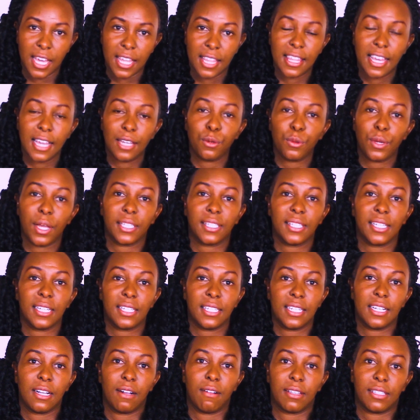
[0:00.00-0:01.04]
then we are
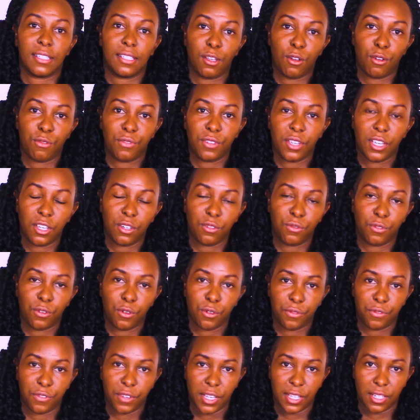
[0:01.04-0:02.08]
setting ourselves in for
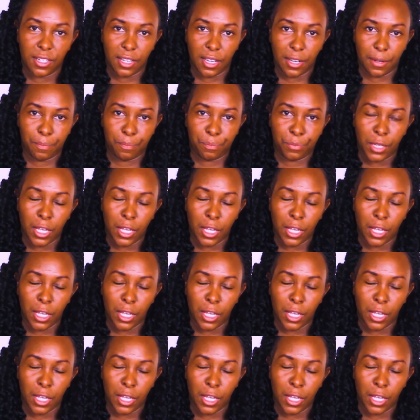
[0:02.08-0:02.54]
failure.